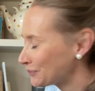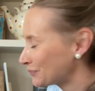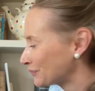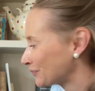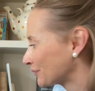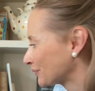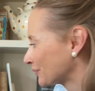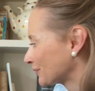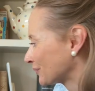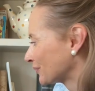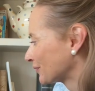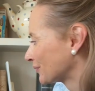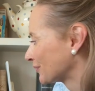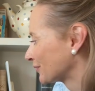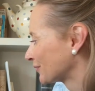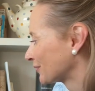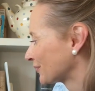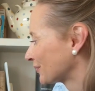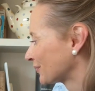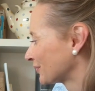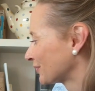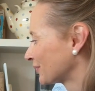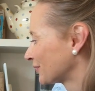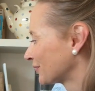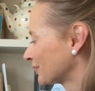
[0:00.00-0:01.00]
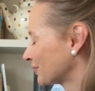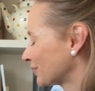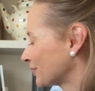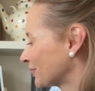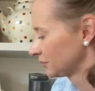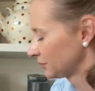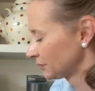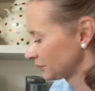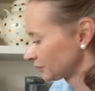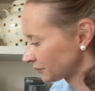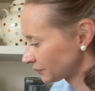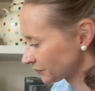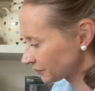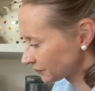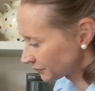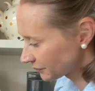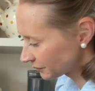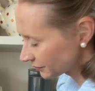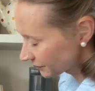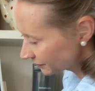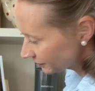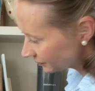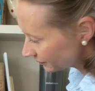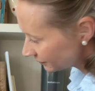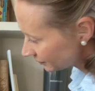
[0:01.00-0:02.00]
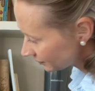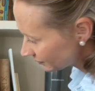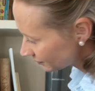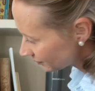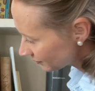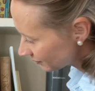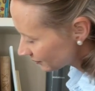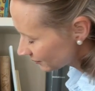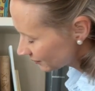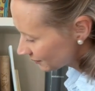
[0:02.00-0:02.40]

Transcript: (silence)